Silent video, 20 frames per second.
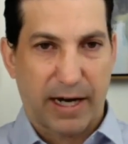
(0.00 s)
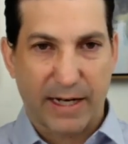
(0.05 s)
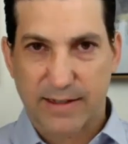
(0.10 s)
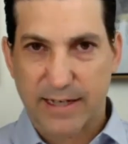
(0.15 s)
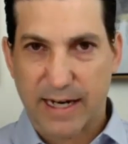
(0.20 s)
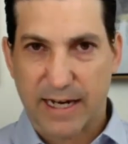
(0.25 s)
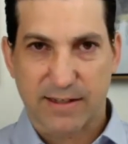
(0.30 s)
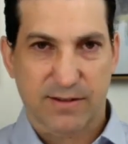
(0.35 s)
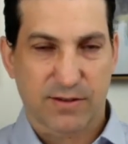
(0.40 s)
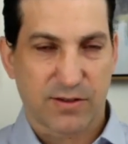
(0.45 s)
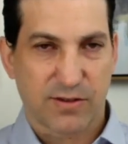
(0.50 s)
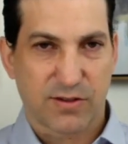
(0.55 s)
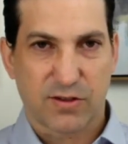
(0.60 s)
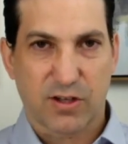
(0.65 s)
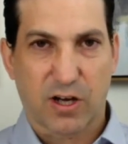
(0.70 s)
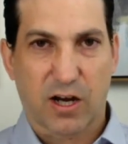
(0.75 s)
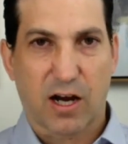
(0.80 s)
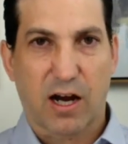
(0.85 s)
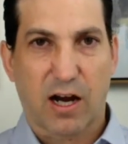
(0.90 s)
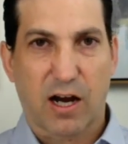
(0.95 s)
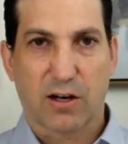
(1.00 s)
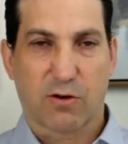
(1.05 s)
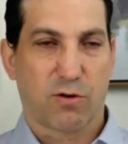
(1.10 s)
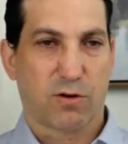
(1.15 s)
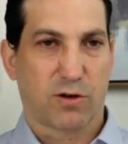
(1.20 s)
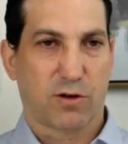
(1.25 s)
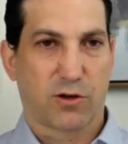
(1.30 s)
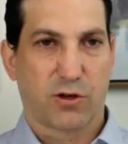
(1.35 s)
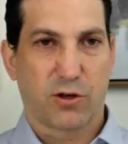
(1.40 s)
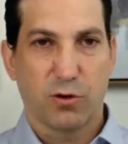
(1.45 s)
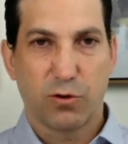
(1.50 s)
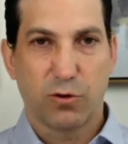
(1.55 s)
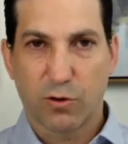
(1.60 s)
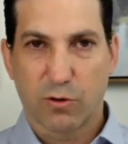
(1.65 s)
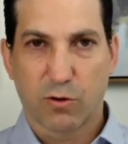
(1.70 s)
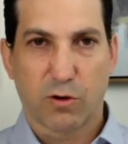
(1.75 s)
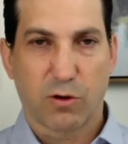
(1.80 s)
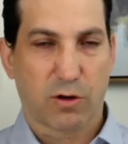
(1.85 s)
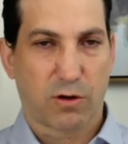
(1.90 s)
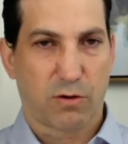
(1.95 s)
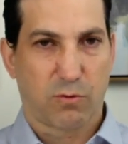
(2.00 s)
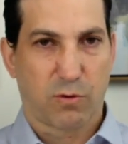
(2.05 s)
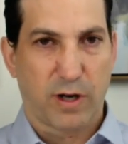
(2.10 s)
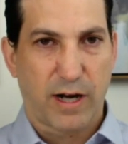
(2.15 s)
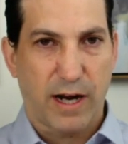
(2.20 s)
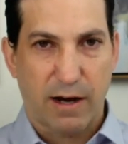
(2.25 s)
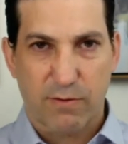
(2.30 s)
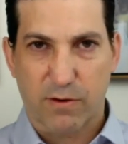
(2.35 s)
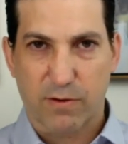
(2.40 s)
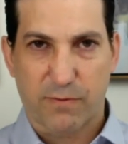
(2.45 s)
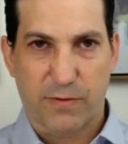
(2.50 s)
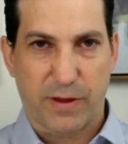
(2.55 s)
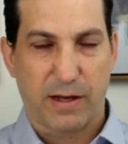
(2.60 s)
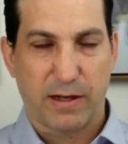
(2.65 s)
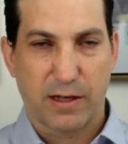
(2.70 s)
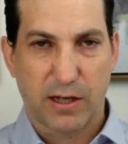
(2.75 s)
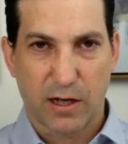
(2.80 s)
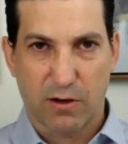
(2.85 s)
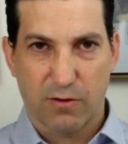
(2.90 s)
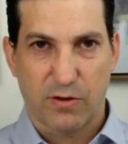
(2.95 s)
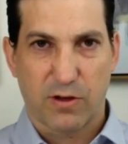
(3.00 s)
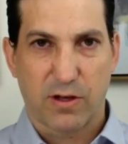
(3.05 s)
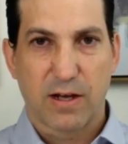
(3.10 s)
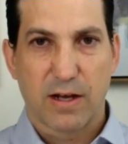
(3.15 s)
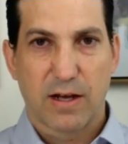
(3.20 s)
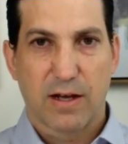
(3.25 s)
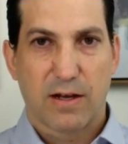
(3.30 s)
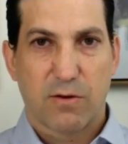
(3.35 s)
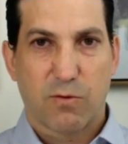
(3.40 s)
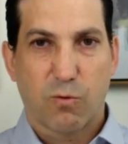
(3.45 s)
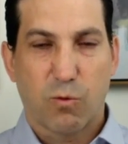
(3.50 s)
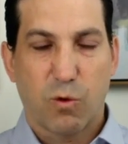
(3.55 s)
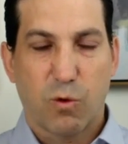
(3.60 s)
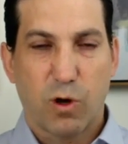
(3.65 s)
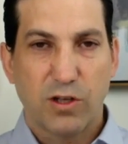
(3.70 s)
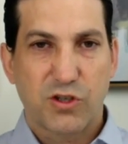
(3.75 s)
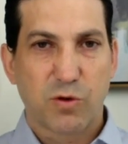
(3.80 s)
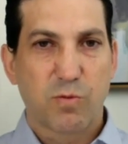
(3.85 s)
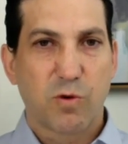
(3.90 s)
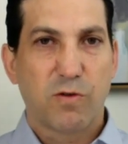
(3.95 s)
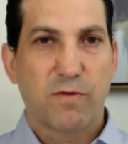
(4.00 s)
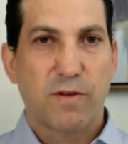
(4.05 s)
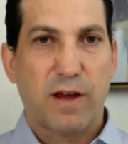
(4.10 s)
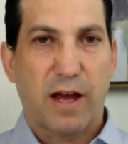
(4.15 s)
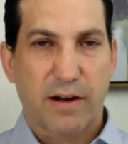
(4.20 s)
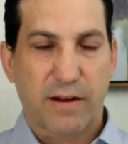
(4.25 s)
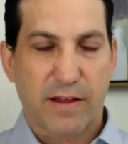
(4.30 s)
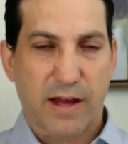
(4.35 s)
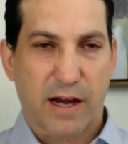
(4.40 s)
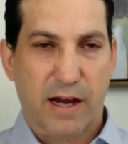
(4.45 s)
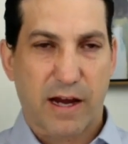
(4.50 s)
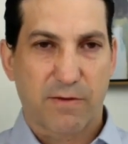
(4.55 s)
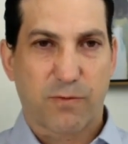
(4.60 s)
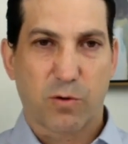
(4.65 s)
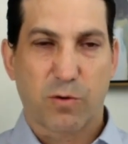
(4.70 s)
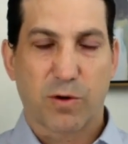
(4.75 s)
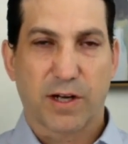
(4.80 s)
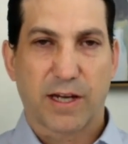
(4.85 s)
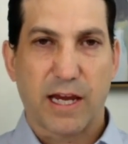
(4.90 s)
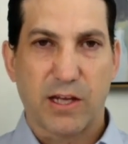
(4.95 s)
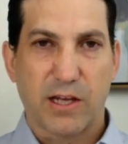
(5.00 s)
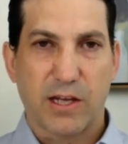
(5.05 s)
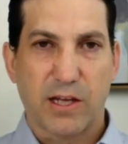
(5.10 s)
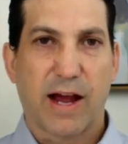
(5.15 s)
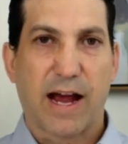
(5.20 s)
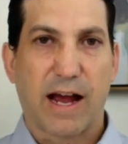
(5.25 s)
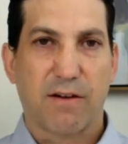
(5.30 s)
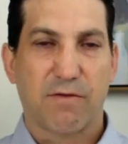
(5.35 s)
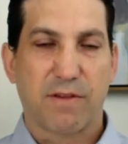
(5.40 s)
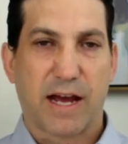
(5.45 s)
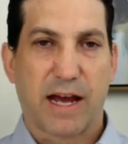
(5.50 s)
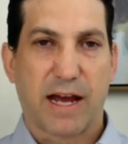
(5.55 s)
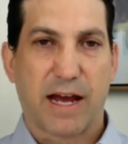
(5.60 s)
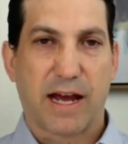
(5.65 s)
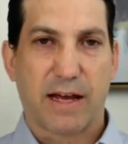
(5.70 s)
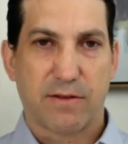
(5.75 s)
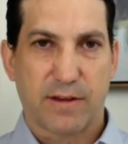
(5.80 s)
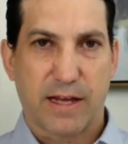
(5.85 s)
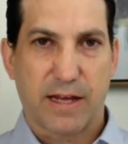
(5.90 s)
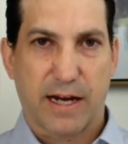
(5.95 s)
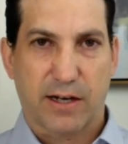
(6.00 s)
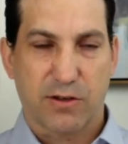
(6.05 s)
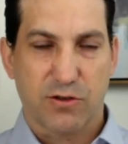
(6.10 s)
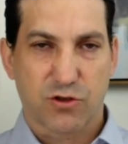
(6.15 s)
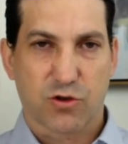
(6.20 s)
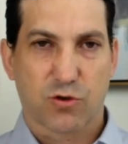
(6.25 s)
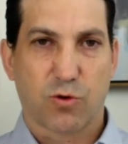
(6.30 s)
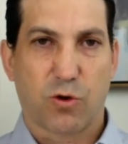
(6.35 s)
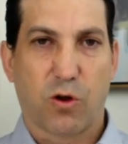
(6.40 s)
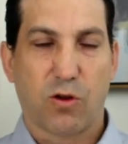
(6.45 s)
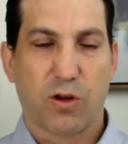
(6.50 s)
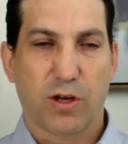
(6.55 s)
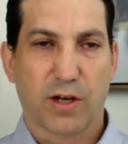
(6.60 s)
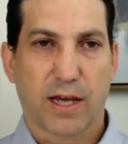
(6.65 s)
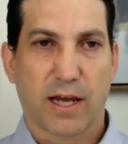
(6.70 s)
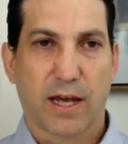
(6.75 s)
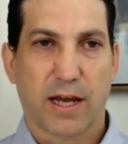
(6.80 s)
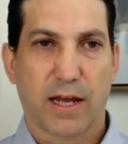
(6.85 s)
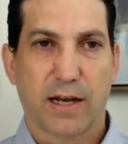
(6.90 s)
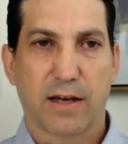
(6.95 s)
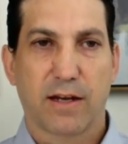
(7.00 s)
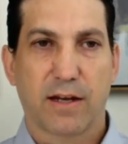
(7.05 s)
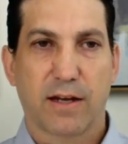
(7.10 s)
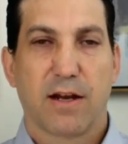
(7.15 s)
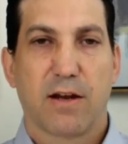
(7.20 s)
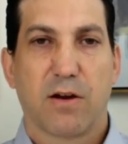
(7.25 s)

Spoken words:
Tesla stock or Google or whatever. Once you move out of that 401k, you have that control again,